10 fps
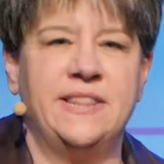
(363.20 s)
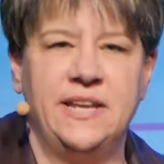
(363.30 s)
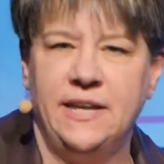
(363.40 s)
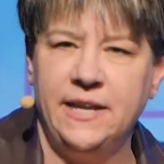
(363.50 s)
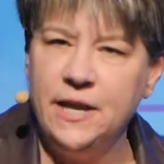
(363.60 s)

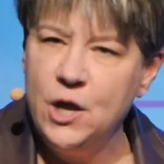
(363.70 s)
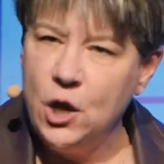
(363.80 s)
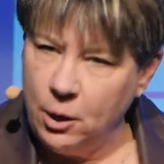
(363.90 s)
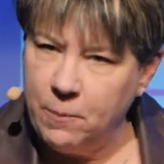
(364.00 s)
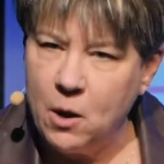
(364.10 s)
thinking
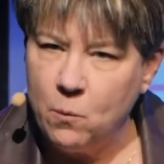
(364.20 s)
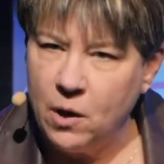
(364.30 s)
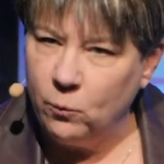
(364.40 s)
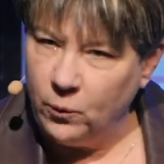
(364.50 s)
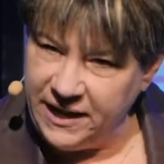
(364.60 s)
about
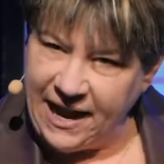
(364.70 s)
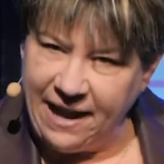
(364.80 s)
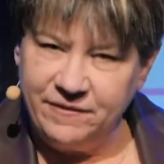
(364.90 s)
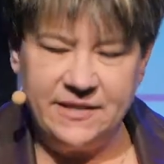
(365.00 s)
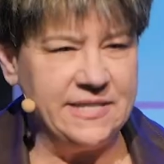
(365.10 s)
what we
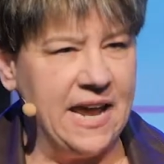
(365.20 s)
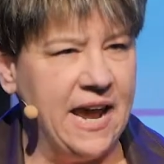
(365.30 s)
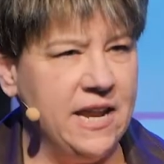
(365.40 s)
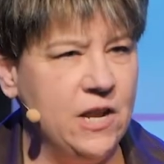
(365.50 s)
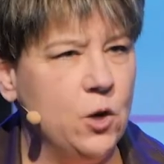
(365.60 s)
have to
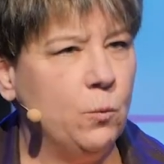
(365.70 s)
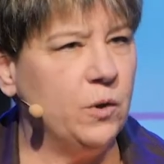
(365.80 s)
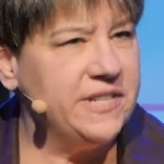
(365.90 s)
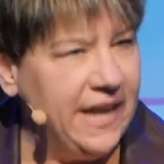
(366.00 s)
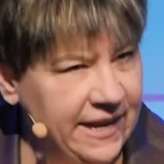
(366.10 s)
say,
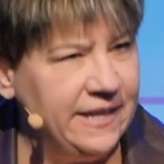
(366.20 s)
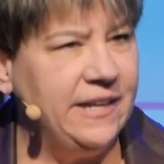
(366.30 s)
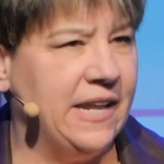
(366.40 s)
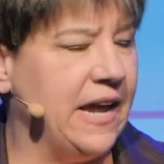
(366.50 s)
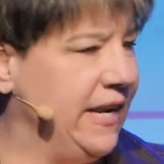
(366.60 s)
we're
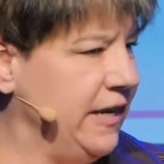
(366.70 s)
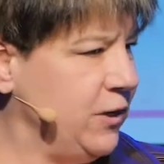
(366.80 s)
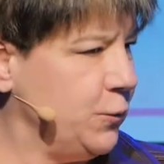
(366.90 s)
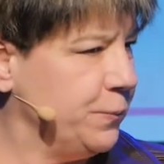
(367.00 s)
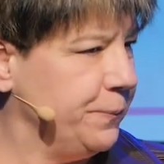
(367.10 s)
taking that
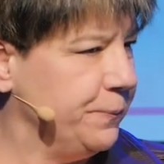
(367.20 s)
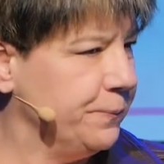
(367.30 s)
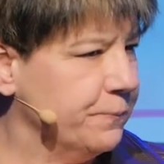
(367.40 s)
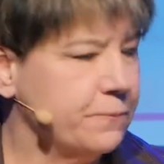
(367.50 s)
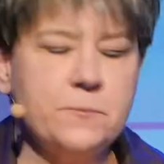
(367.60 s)
in
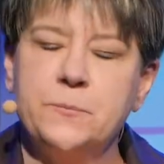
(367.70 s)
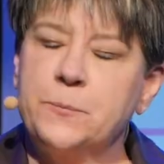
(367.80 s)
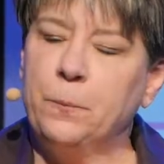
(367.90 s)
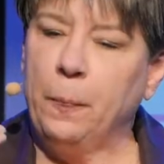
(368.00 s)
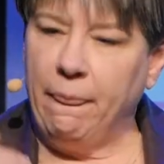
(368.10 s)

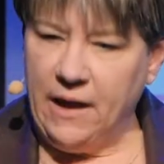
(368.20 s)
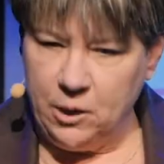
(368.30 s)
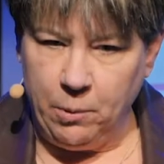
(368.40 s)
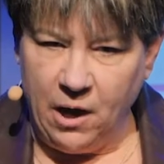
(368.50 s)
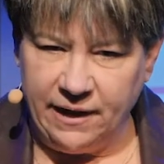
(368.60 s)

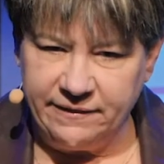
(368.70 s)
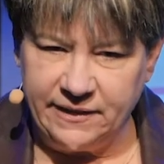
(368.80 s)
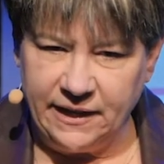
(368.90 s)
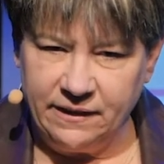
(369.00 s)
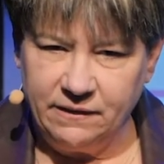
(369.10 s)
and
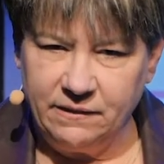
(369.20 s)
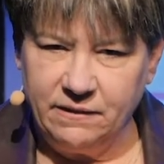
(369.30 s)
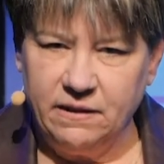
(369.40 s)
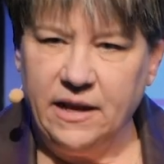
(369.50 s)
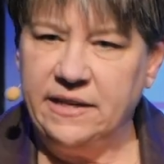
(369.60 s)
pausing
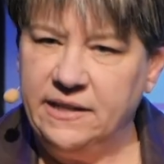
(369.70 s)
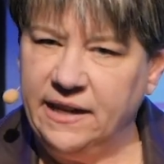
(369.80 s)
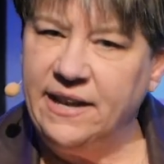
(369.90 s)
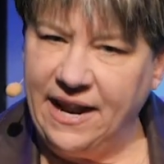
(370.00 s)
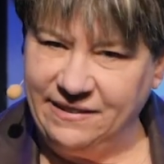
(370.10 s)
and
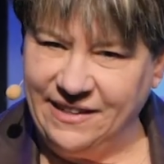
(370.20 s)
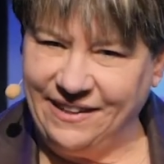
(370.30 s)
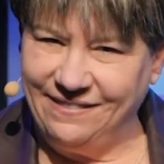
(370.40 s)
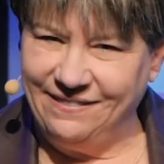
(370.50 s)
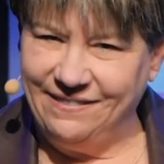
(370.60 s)

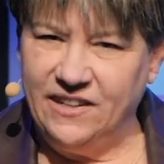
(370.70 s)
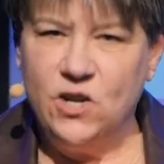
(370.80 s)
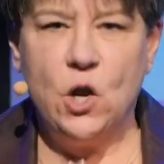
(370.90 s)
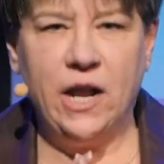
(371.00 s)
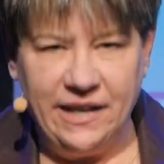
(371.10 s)
connecting
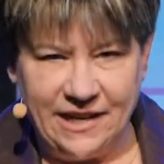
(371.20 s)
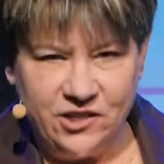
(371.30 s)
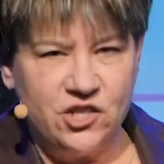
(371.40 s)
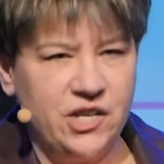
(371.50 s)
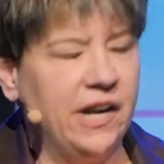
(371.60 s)
and then
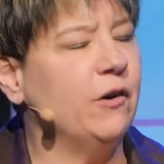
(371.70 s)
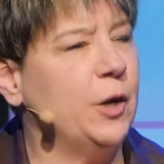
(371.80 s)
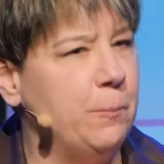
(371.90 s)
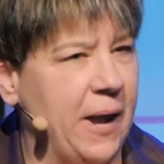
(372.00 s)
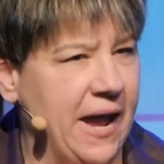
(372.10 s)

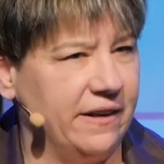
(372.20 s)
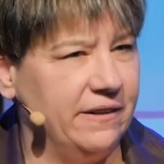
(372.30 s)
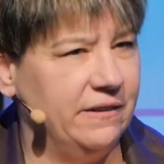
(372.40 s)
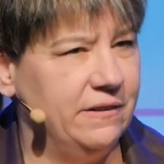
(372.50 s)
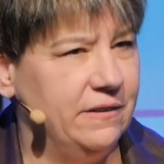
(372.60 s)
sharing
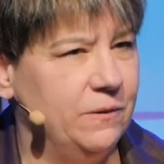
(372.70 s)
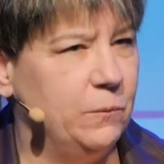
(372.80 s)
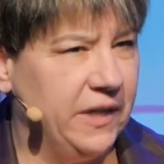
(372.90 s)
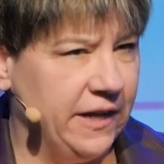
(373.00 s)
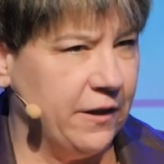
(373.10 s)
back
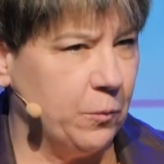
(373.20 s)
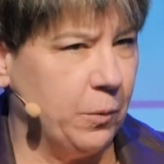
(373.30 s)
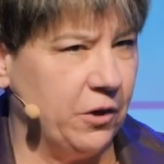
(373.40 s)
with the other